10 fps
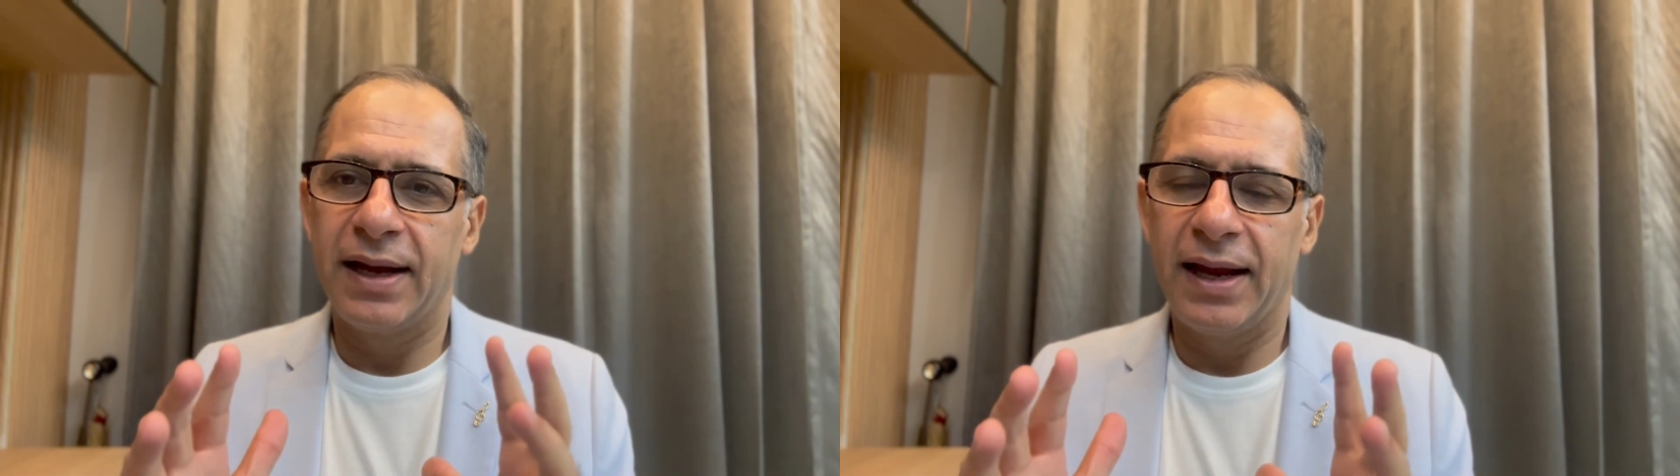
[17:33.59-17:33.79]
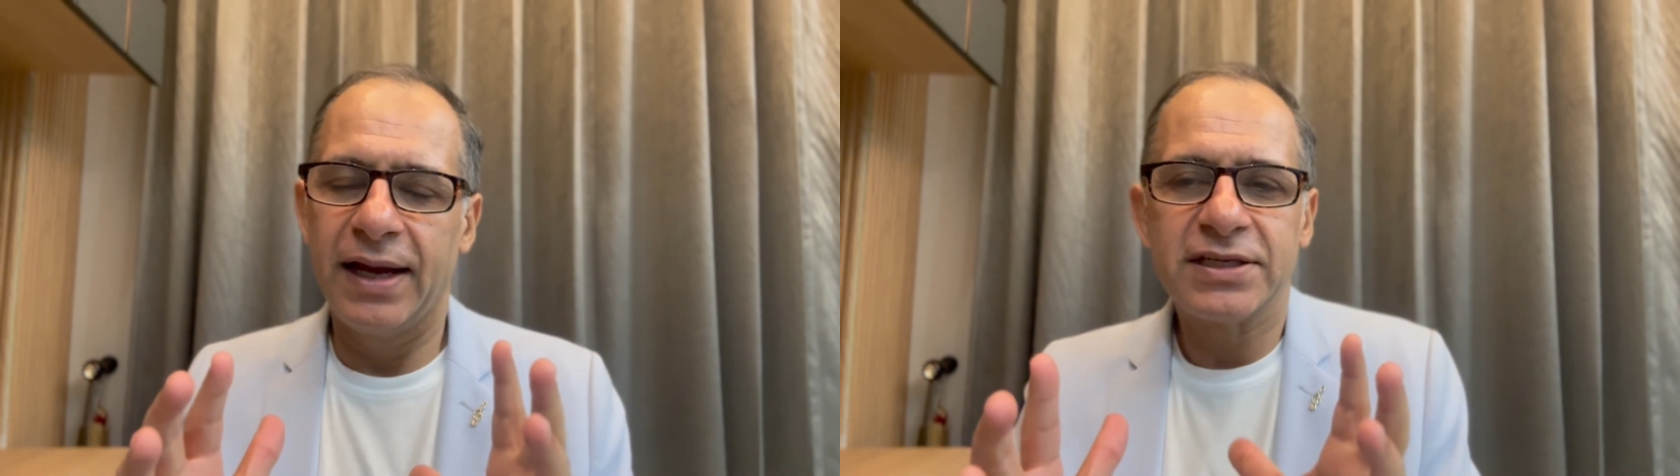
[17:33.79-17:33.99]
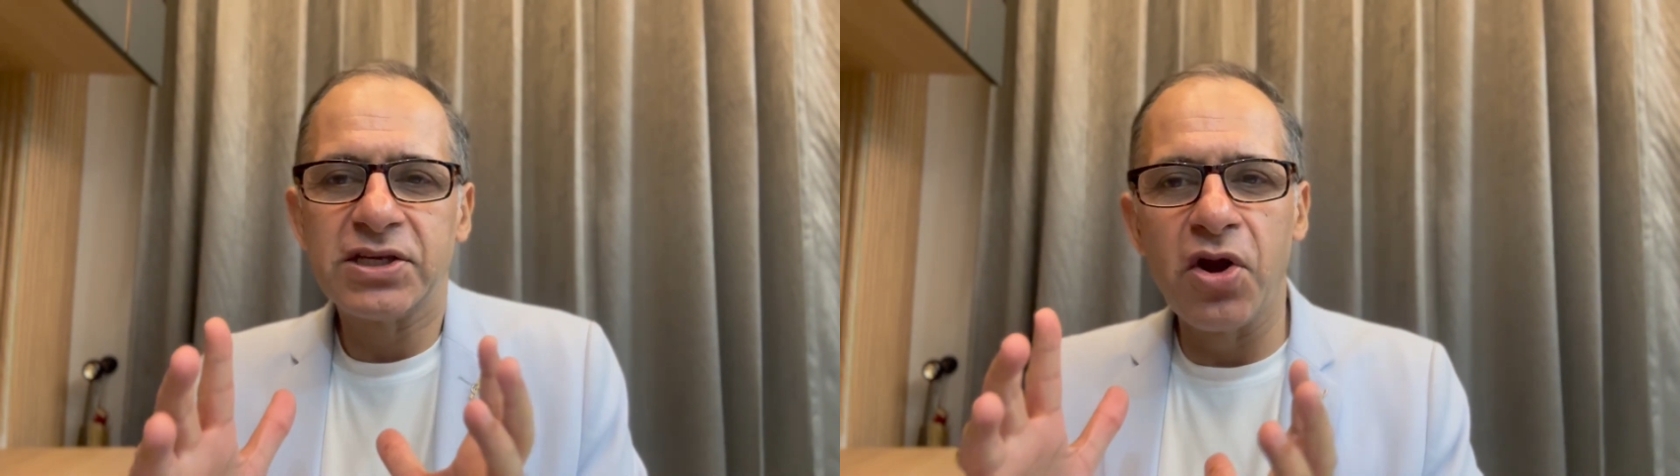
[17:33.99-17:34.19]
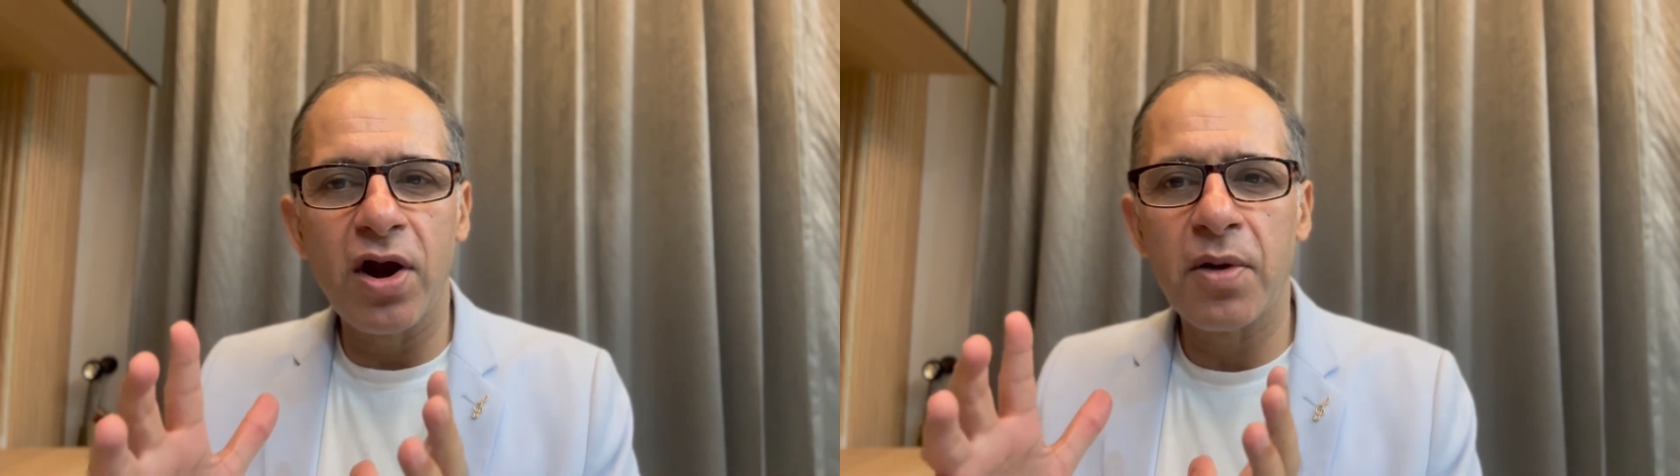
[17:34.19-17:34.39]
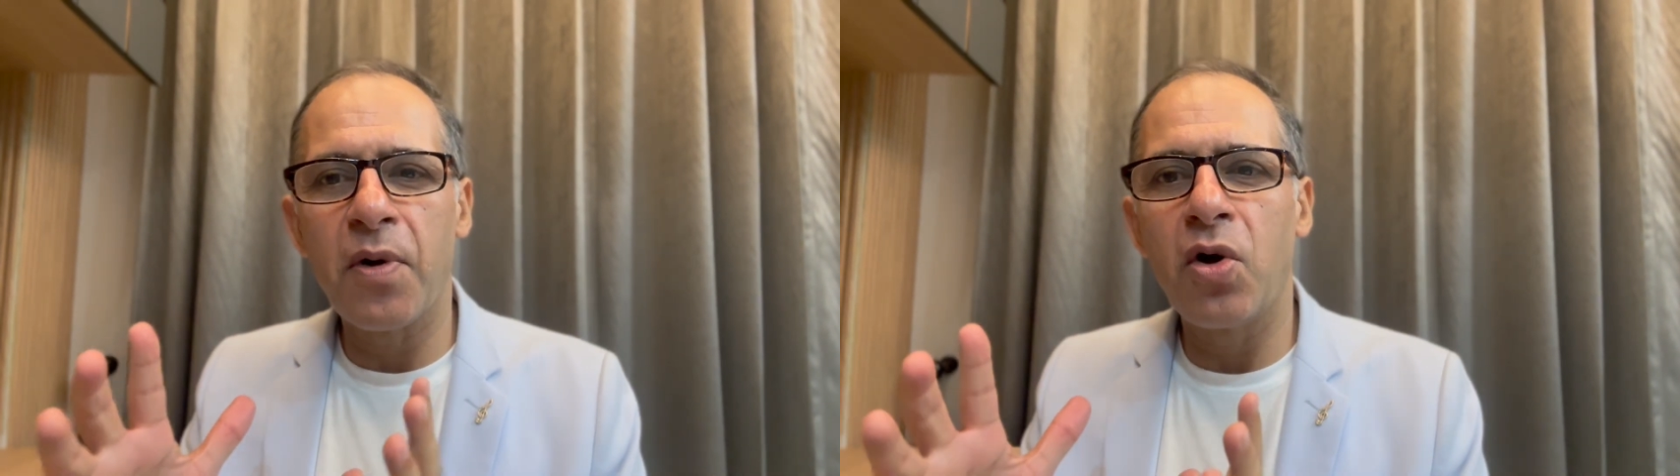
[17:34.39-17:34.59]
It's
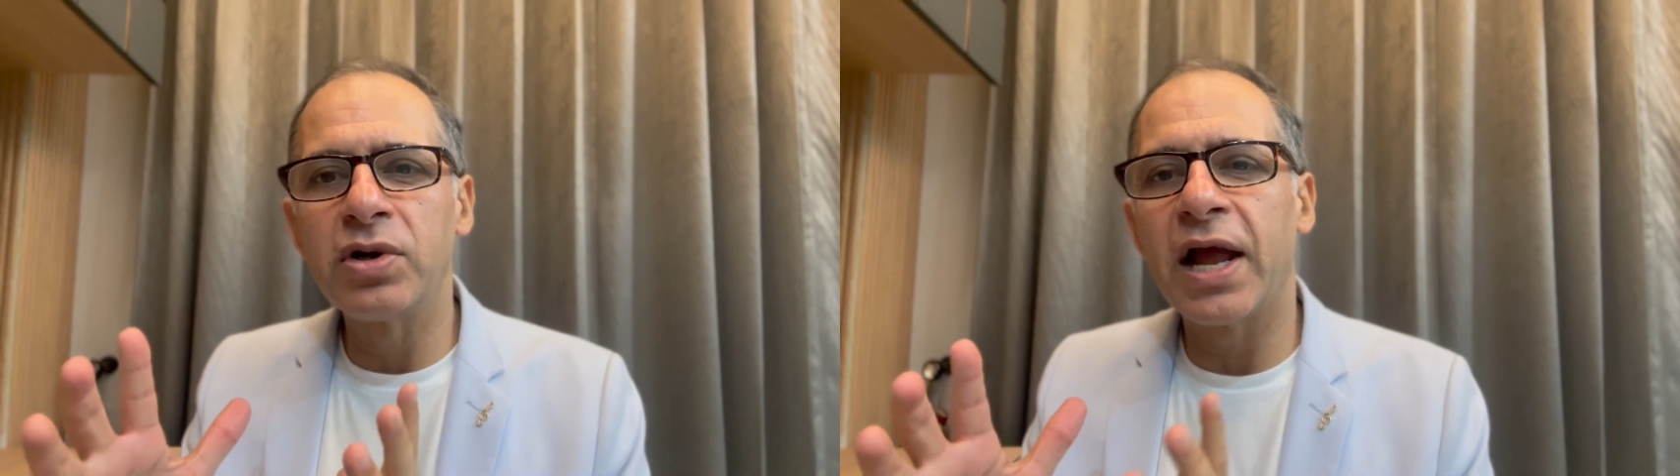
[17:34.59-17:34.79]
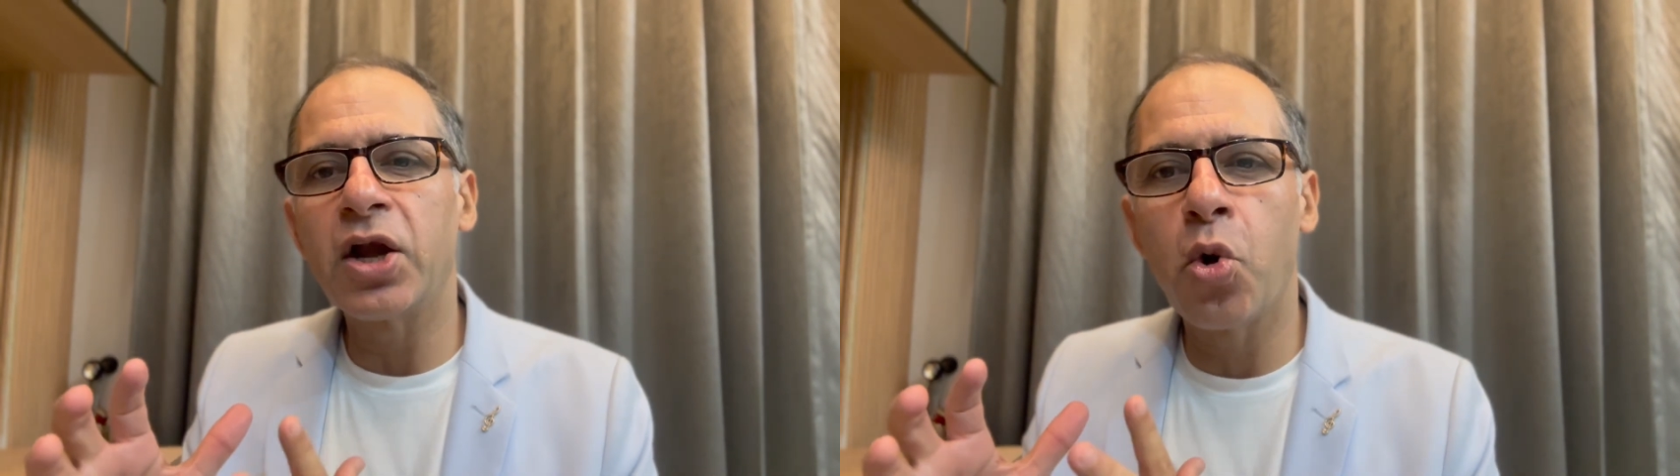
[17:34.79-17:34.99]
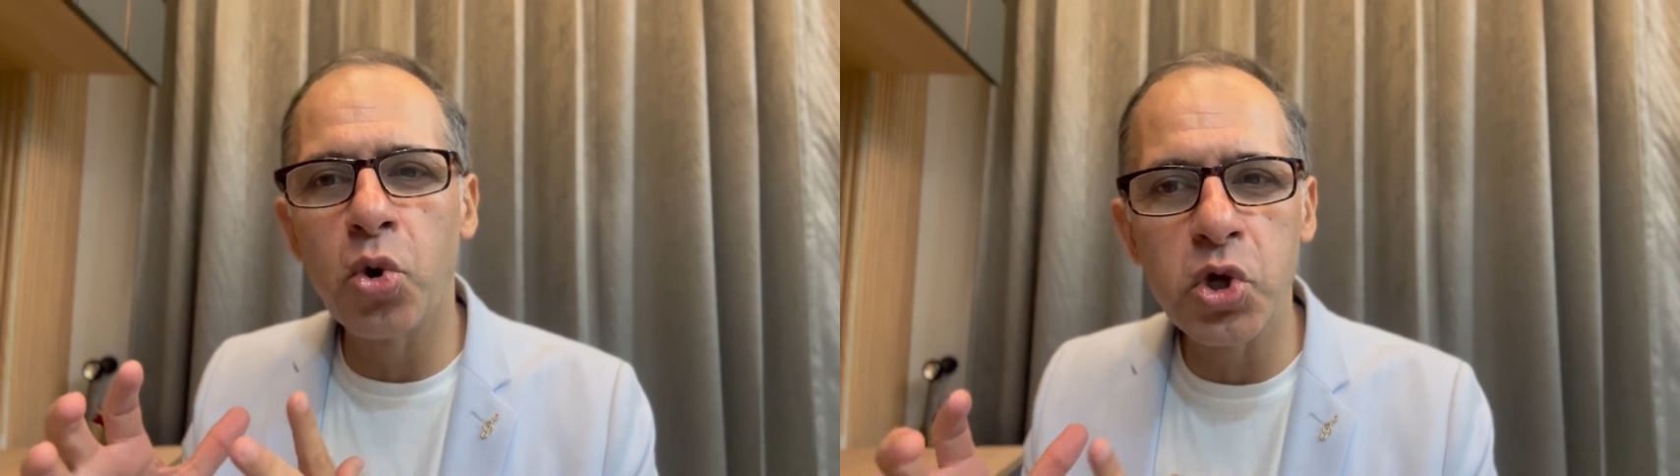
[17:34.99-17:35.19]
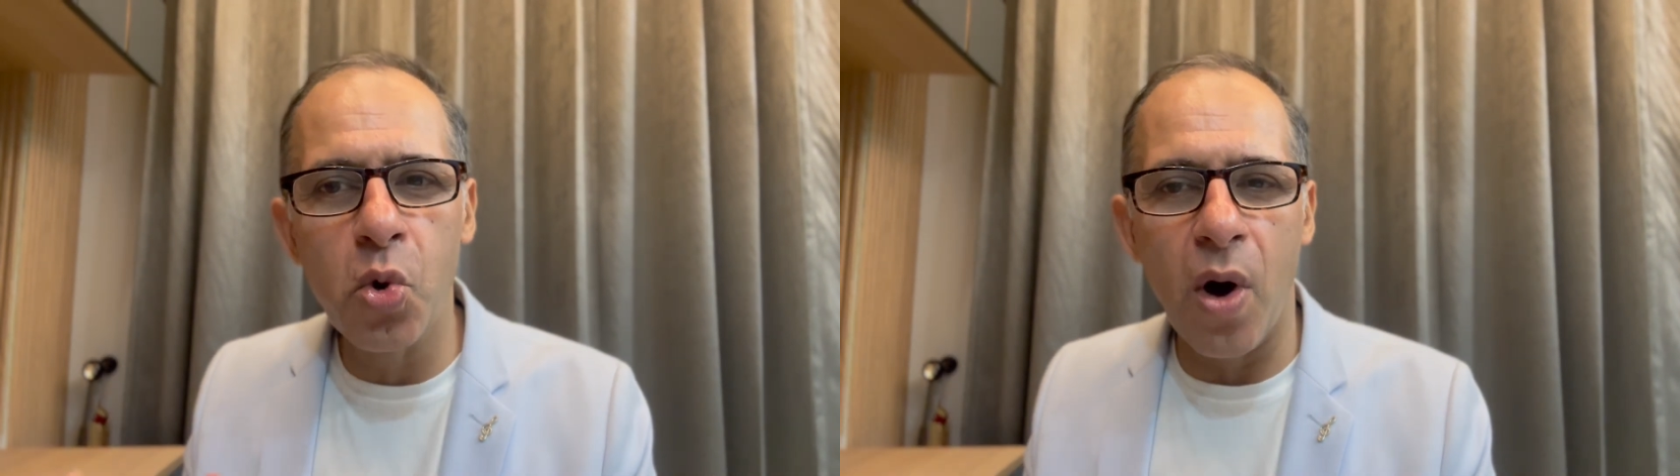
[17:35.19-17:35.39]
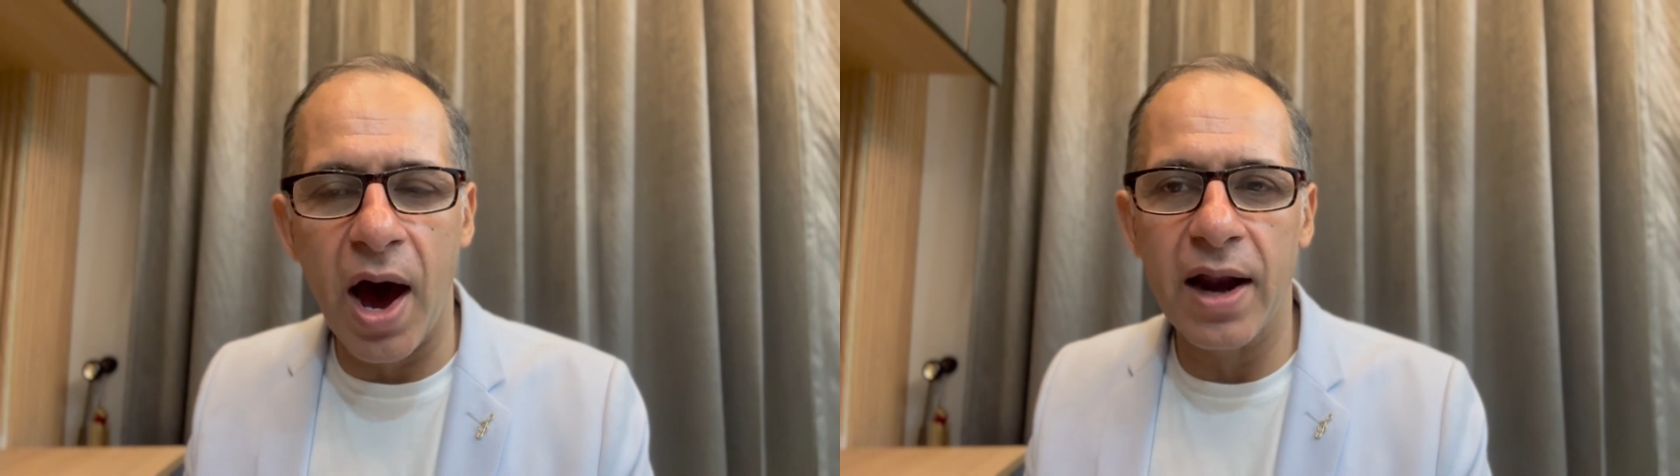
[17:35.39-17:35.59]
not about that who
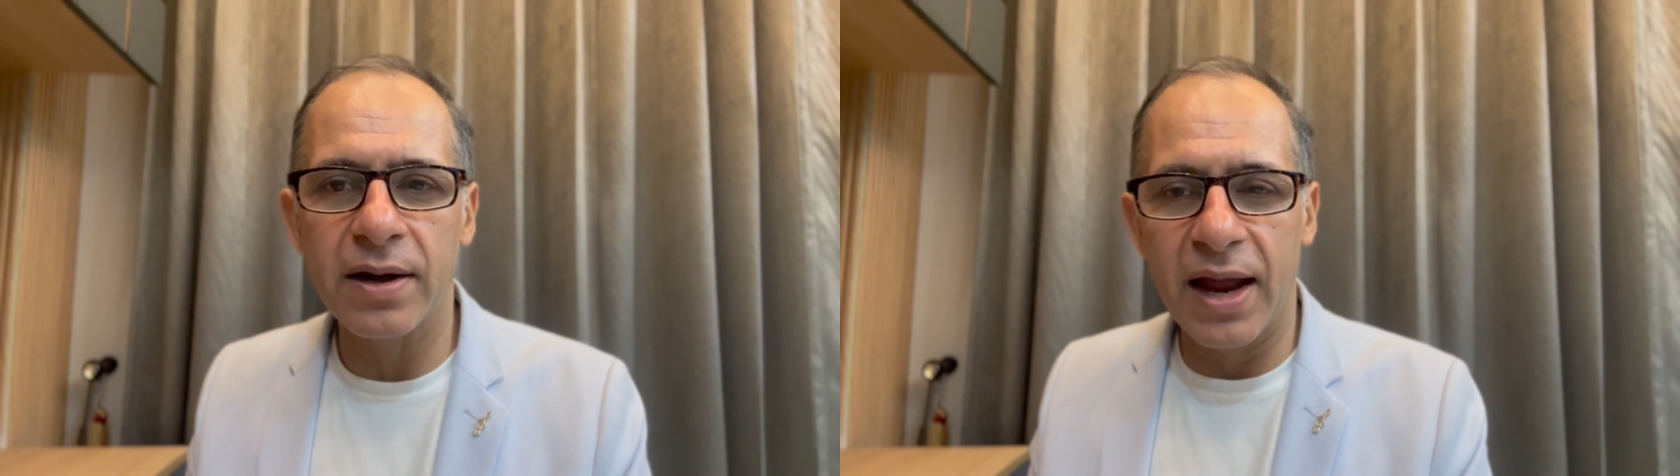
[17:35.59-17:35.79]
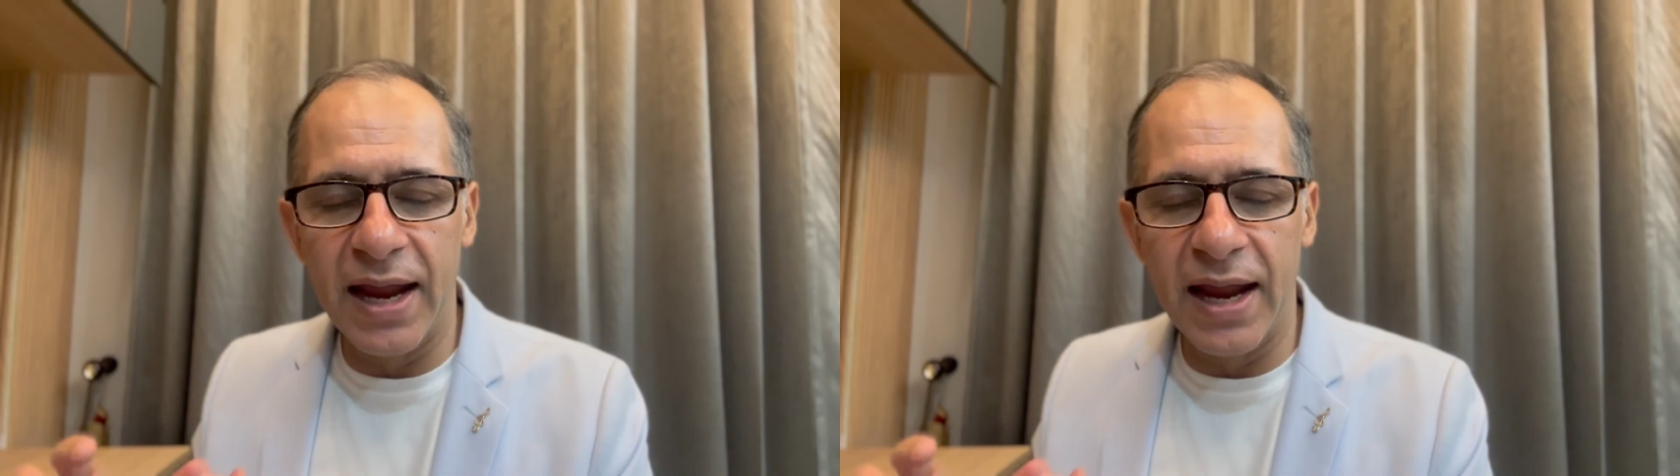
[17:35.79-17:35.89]
you are